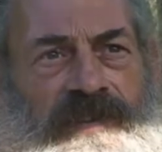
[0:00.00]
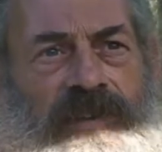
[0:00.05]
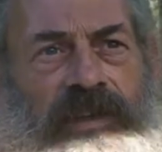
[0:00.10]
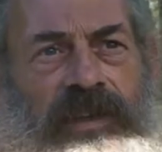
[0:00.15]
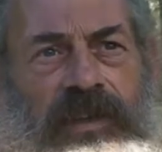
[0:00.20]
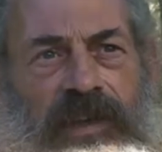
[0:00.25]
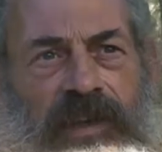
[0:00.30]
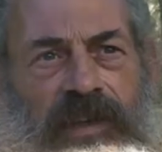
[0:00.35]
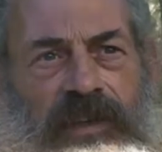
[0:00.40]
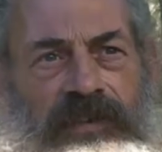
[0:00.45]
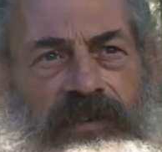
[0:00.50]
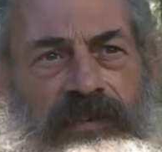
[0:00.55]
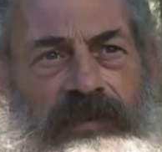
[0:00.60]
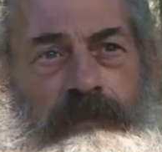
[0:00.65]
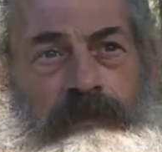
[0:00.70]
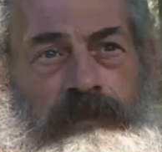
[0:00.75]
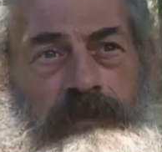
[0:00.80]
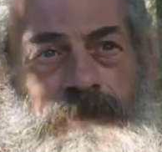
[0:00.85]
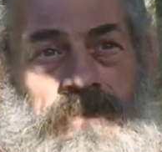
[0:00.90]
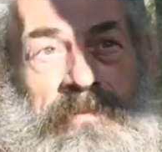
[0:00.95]
it.
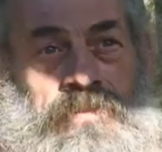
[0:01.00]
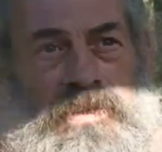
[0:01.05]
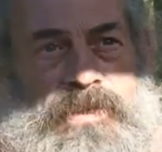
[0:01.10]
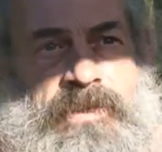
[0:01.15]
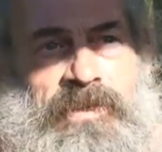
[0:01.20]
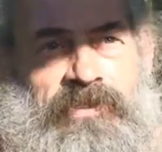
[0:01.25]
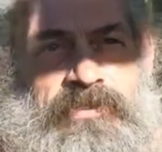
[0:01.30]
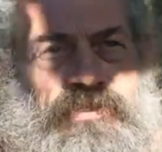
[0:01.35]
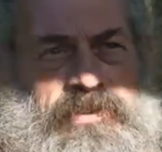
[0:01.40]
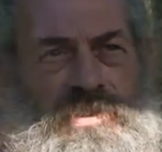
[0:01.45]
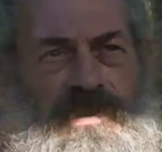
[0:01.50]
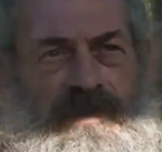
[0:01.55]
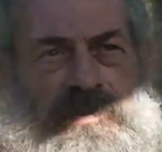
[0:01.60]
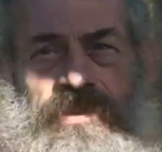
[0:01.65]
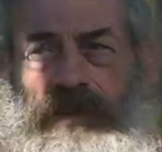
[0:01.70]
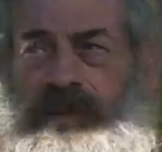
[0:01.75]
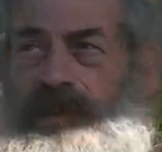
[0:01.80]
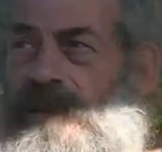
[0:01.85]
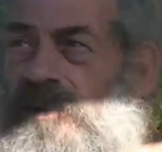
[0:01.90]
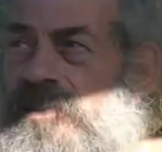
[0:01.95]
It is
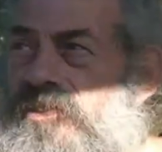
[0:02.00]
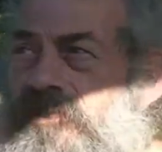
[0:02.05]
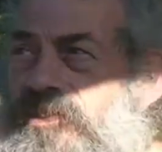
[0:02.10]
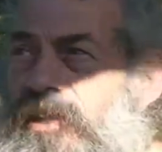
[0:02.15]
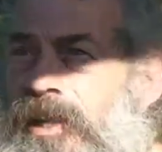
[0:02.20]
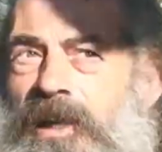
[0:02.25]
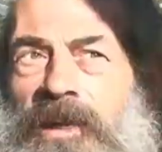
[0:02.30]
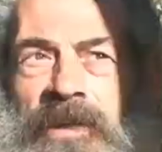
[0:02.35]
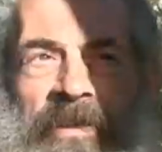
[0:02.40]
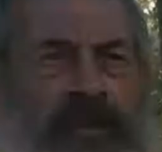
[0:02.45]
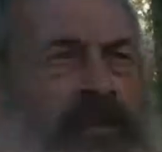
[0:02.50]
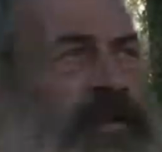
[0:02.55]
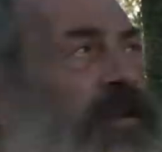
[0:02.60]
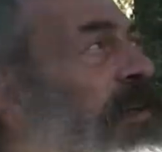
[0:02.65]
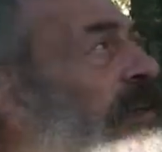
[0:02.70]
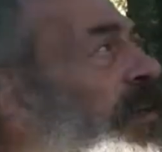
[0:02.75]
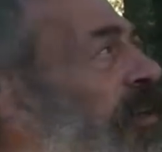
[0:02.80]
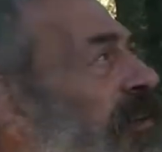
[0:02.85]
this. It is that. It is